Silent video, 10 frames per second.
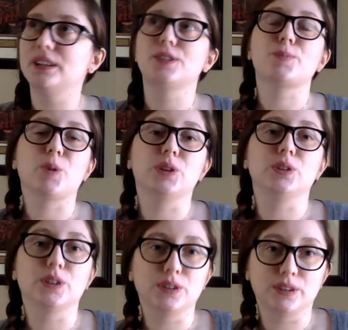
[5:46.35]

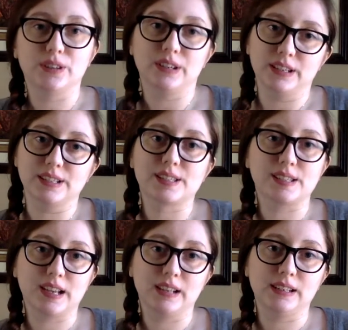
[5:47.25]
spoiler alert, is
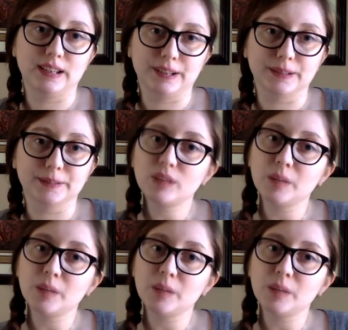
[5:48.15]
Danielle,